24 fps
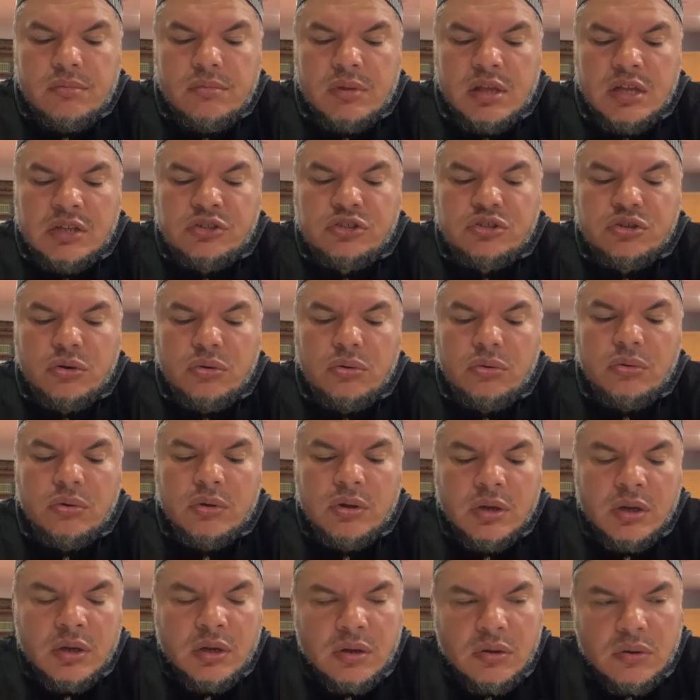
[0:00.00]
And so
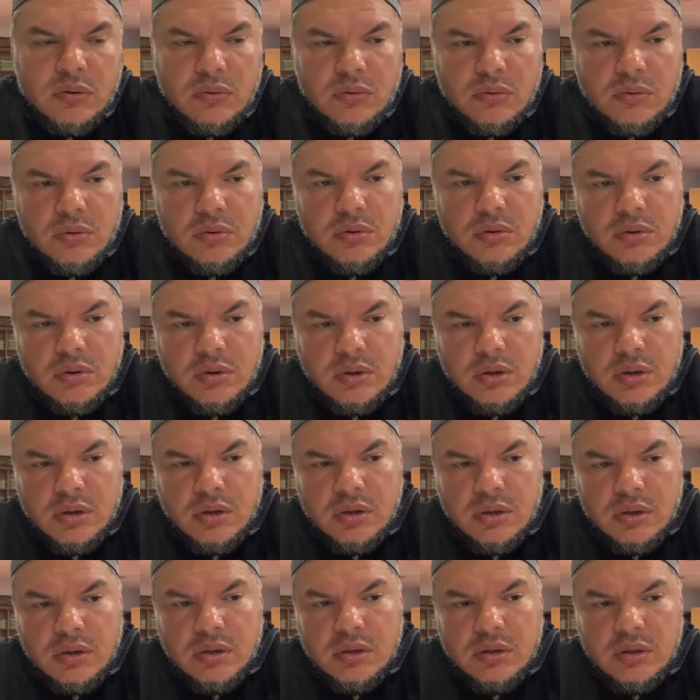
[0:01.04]

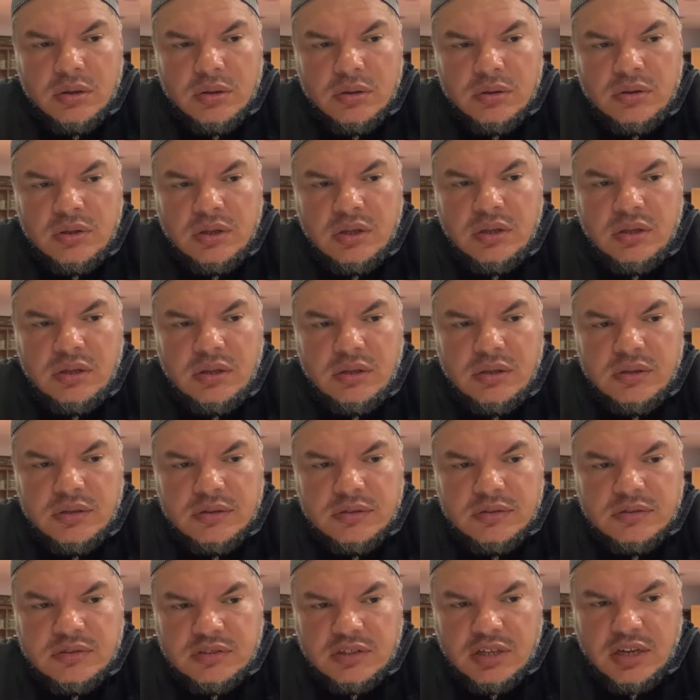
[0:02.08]
the
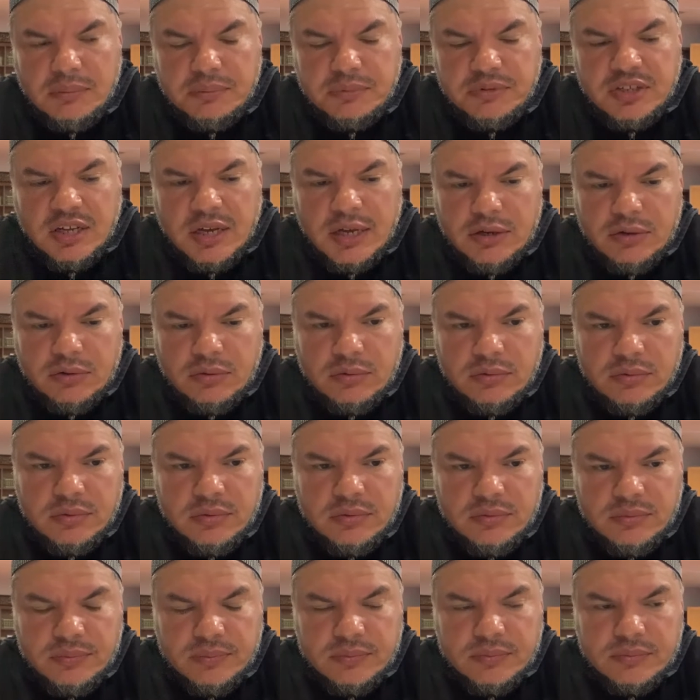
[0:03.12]
subtitle
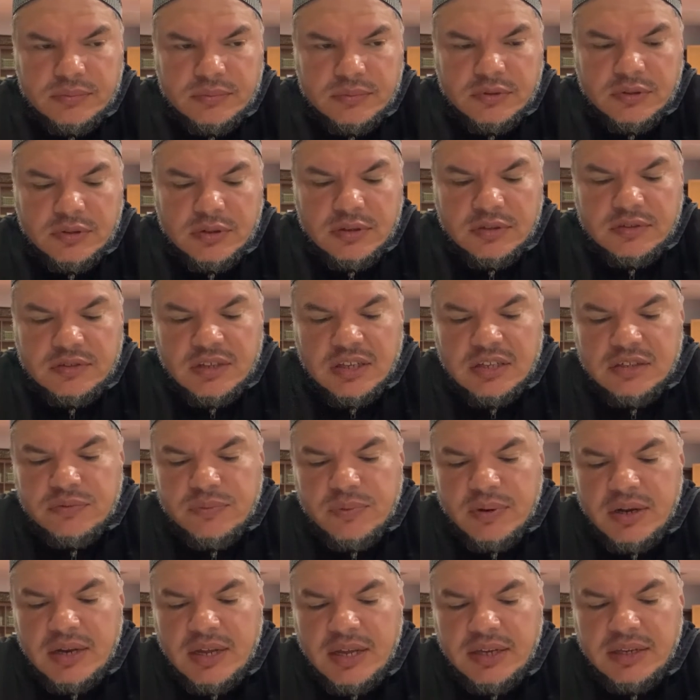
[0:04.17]
says
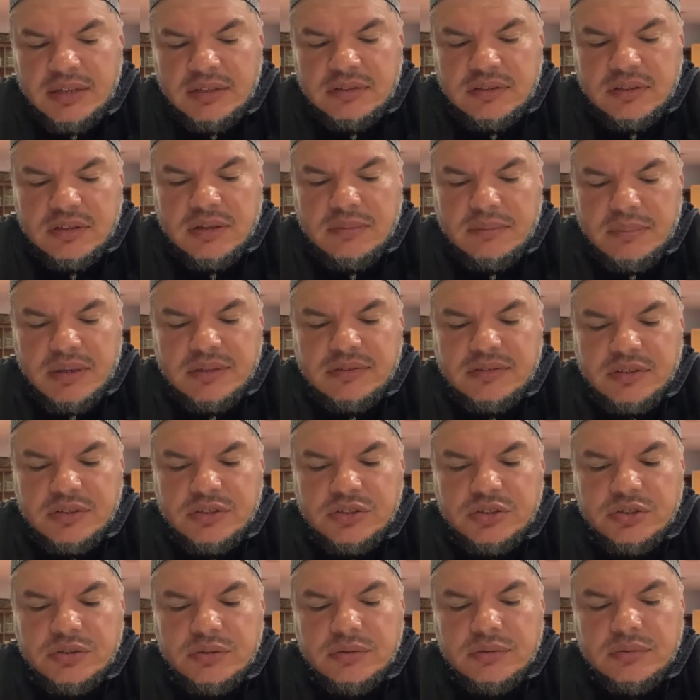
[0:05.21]
relating to the
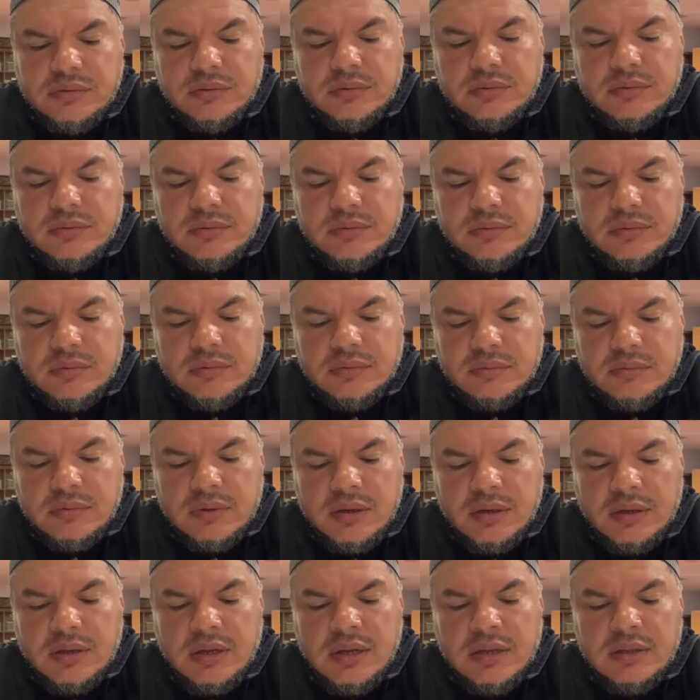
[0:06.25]
Messenger,
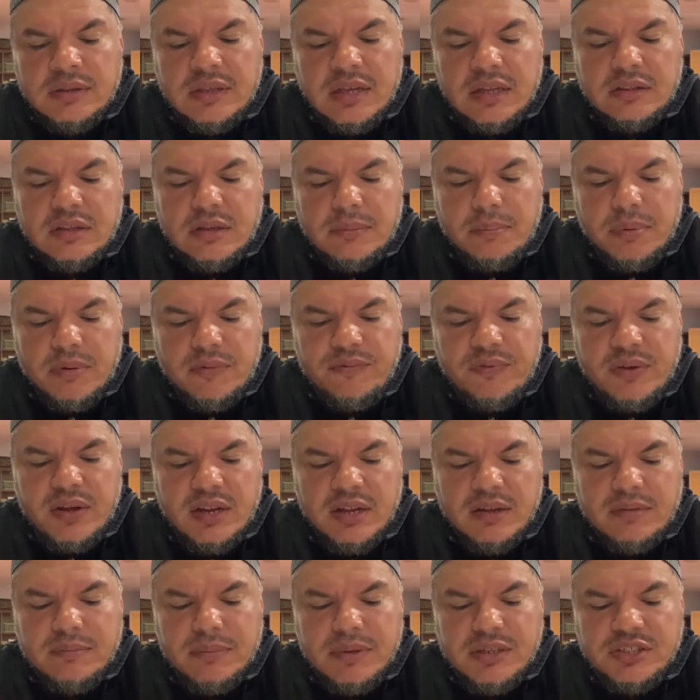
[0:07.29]
right? And that the
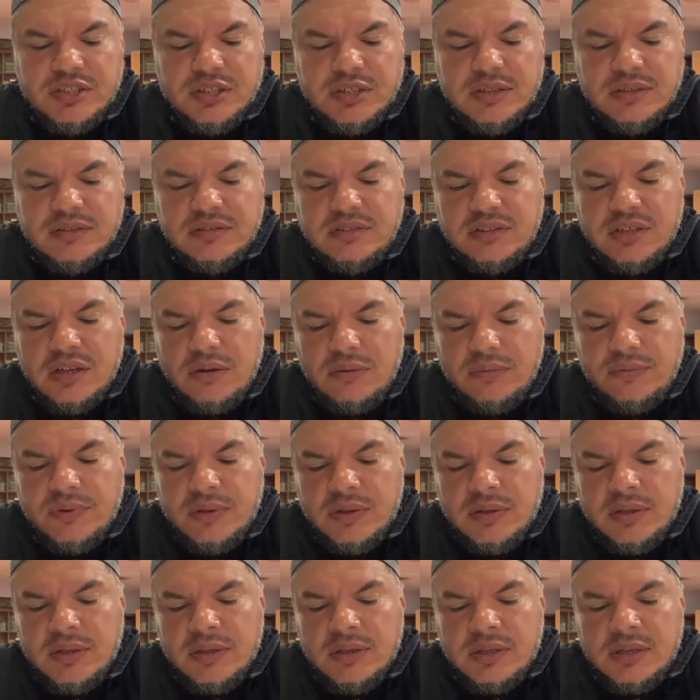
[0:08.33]
prophetic mission itself
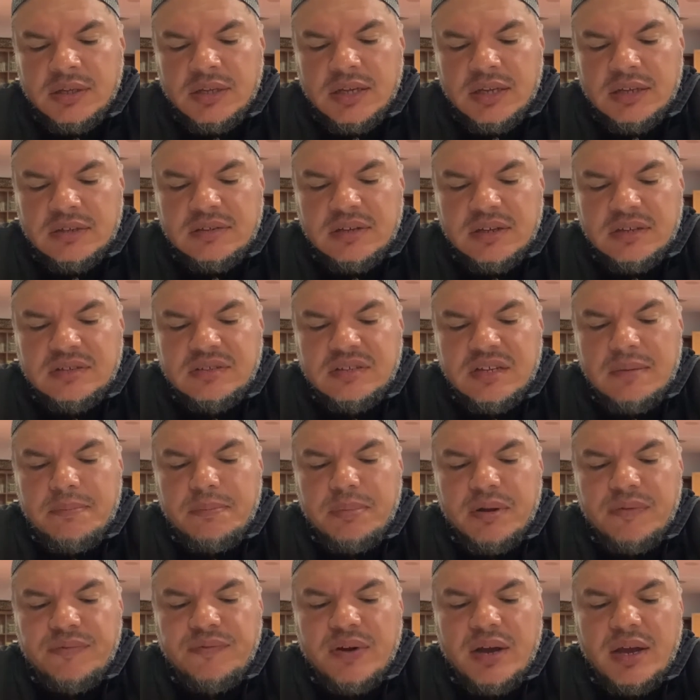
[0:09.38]
is
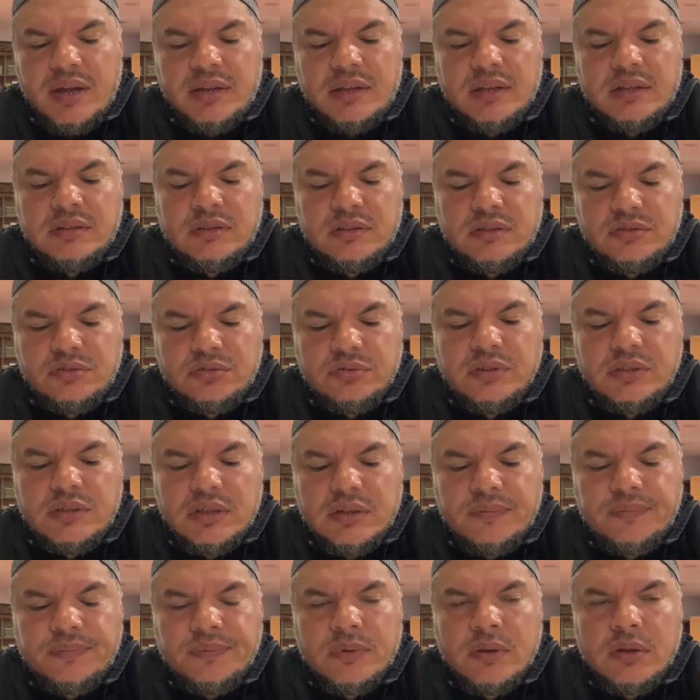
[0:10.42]
exemplified in the Sunnah.